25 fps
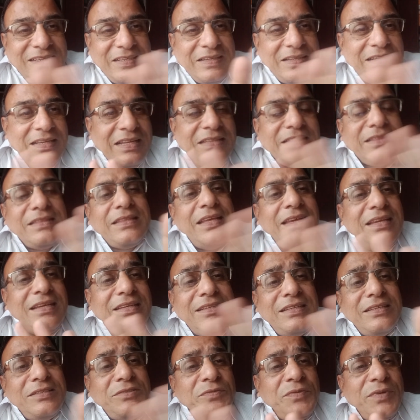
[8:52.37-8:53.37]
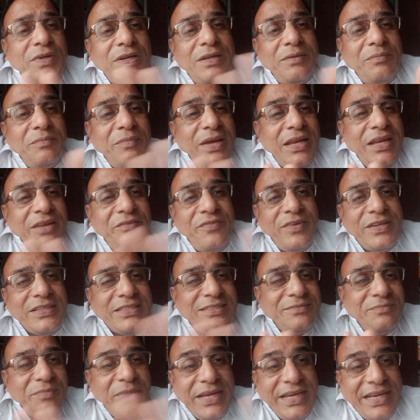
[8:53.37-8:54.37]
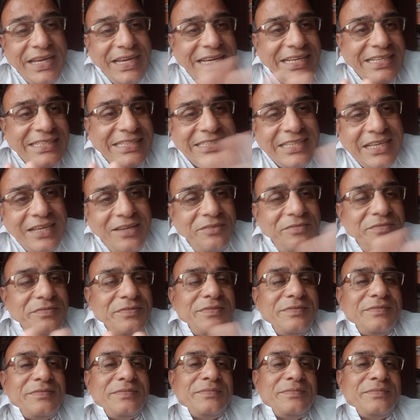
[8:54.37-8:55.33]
Nothing in this world manifests by itself.